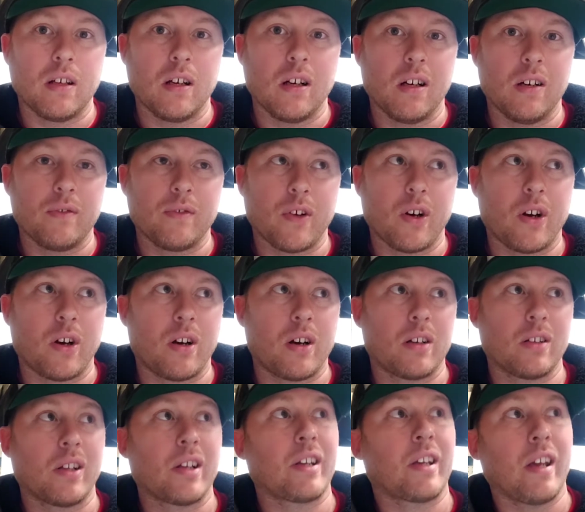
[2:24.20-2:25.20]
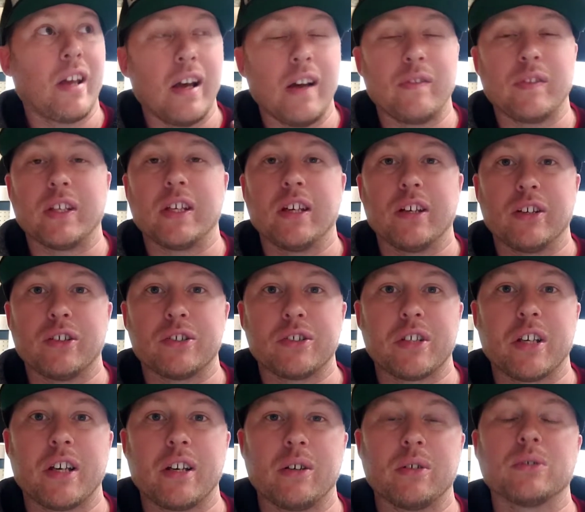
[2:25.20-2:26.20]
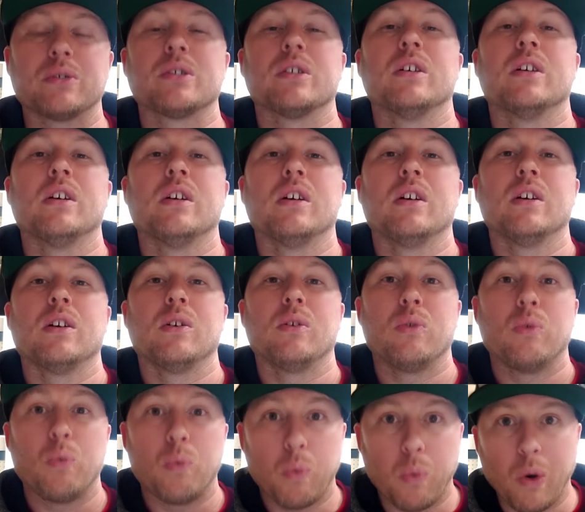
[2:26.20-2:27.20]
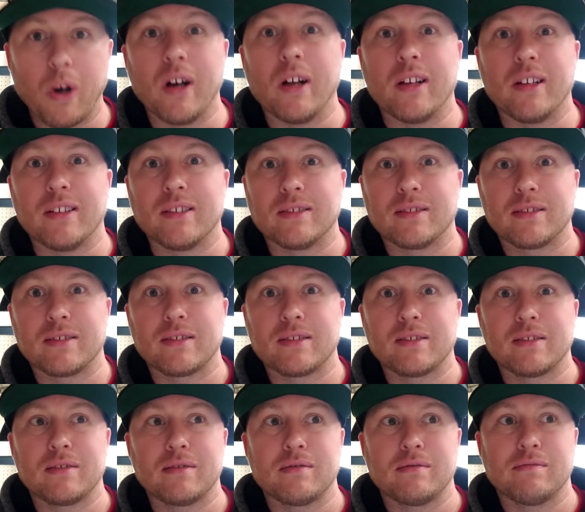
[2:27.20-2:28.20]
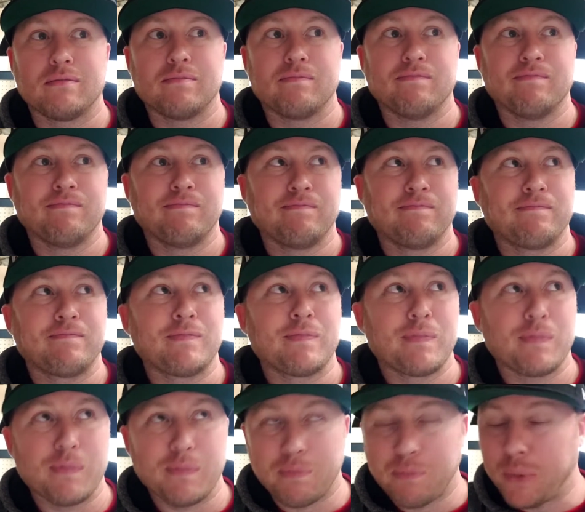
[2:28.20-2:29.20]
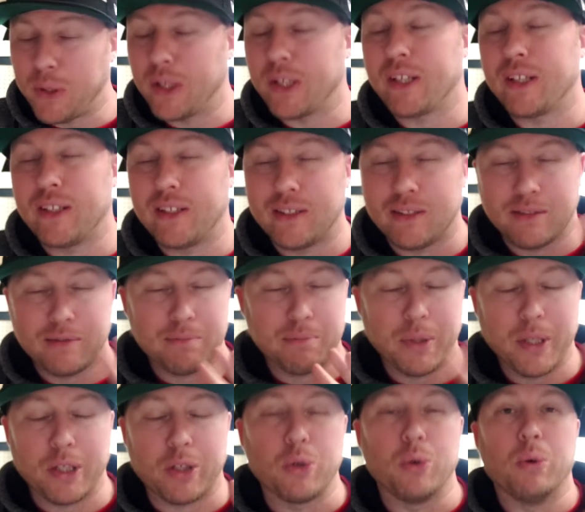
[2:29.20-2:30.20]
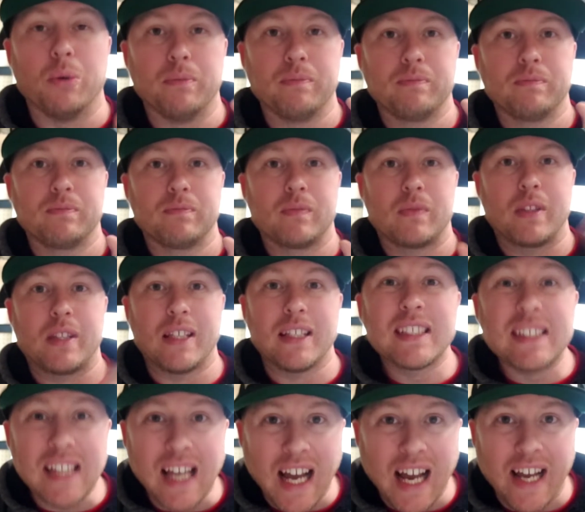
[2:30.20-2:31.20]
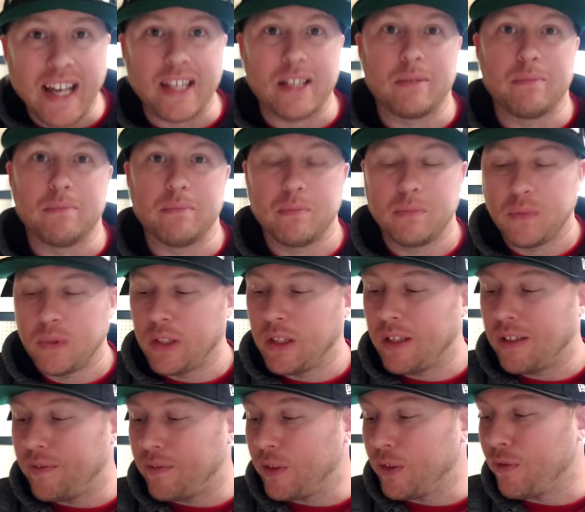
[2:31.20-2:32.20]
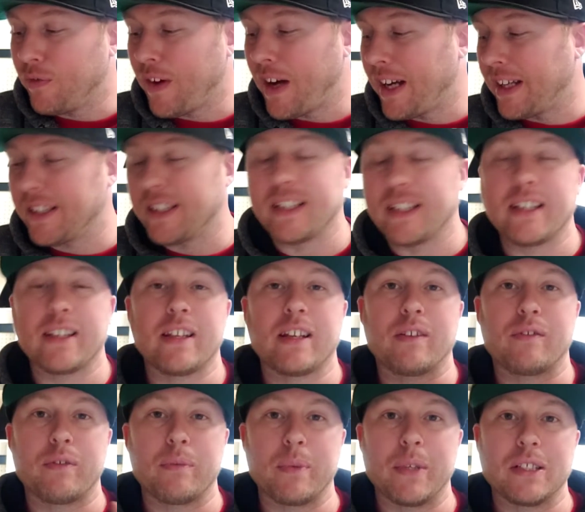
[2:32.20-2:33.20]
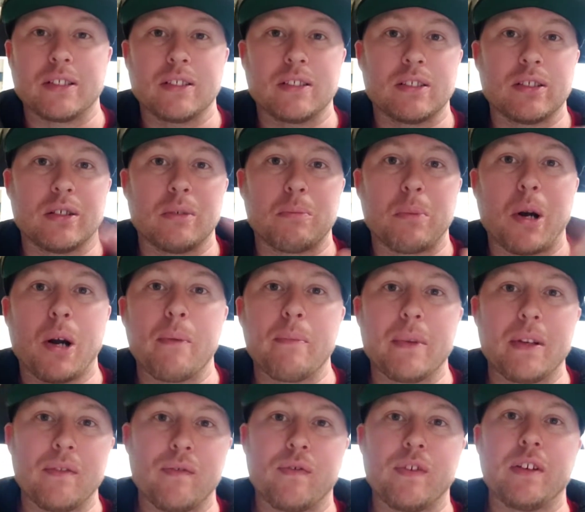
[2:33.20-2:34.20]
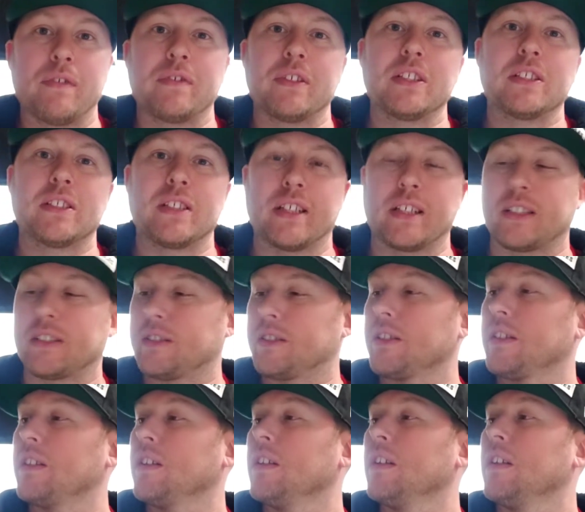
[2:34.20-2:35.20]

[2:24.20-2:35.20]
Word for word: of our like heavy hitter sales was pretty pretty cool. This item, if you find anything from this, it's a Department 56